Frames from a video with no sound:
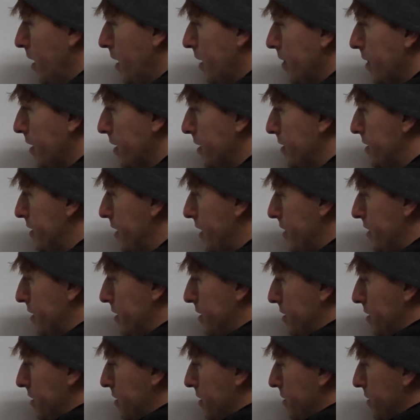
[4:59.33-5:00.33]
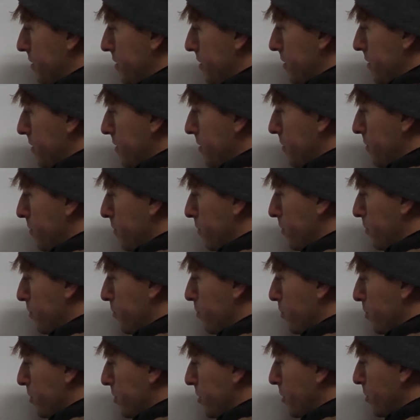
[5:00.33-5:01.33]
let's say this is, we'll,
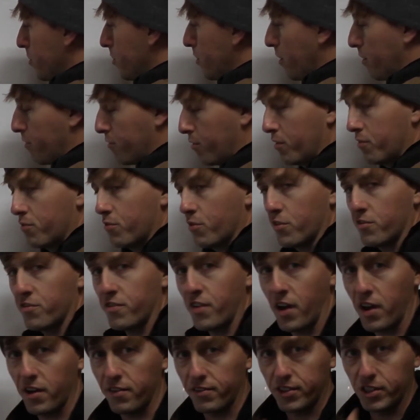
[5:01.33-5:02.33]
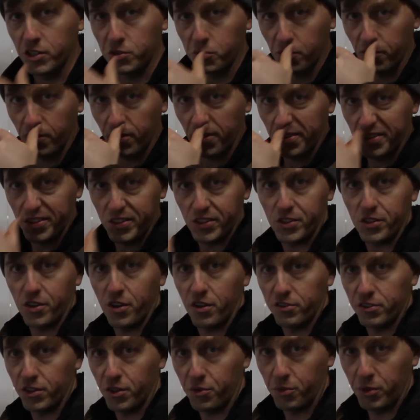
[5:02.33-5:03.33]
we'll stick with our 3, 4, 5 because we've already
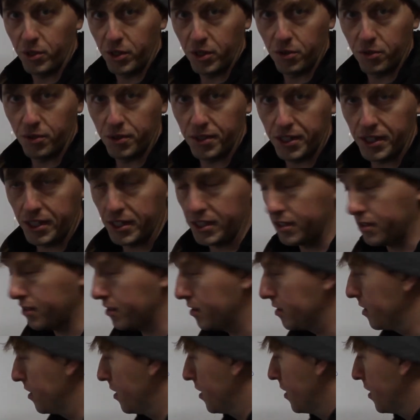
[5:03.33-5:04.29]
solved it. We know what it is.